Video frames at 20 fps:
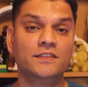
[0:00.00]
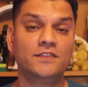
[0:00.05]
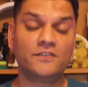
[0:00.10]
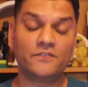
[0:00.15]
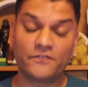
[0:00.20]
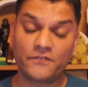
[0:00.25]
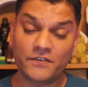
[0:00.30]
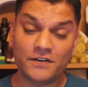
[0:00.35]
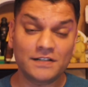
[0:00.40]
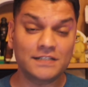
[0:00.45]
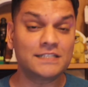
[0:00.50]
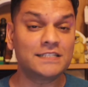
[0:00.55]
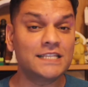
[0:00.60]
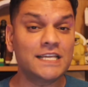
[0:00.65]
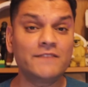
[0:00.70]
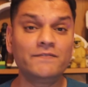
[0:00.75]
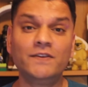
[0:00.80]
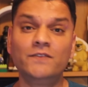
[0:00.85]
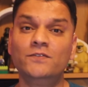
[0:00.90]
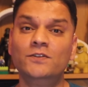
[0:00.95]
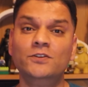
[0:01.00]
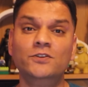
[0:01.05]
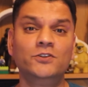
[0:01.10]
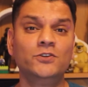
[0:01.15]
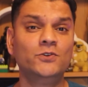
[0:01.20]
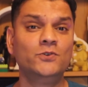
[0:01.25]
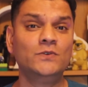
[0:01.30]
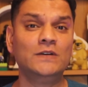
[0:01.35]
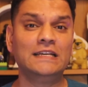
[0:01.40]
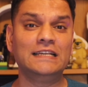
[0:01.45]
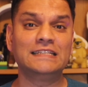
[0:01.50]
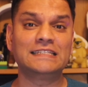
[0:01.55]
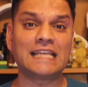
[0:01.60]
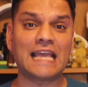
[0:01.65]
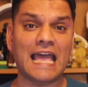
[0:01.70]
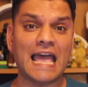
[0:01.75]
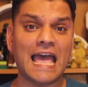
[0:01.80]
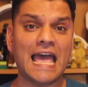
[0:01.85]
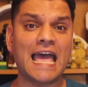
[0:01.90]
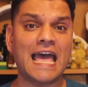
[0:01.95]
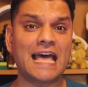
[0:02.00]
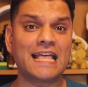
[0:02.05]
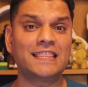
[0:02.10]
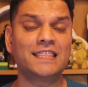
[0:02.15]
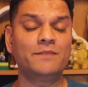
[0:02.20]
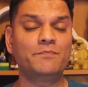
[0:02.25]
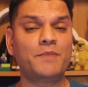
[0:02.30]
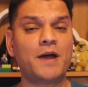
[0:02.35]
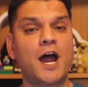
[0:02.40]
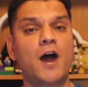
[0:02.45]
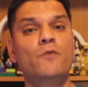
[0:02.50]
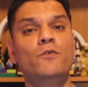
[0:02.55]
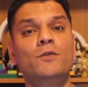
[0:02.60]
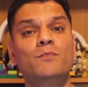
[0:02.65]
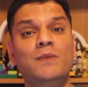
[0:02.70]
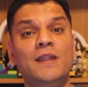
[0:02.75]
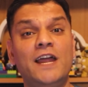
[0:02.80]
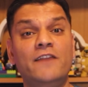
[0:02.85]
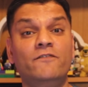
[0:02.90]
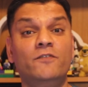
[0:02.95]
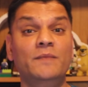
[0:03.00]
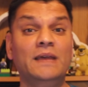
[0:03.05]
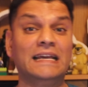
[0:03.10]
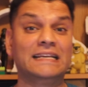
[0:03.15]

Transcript: the first thing we will do is add the Power Platform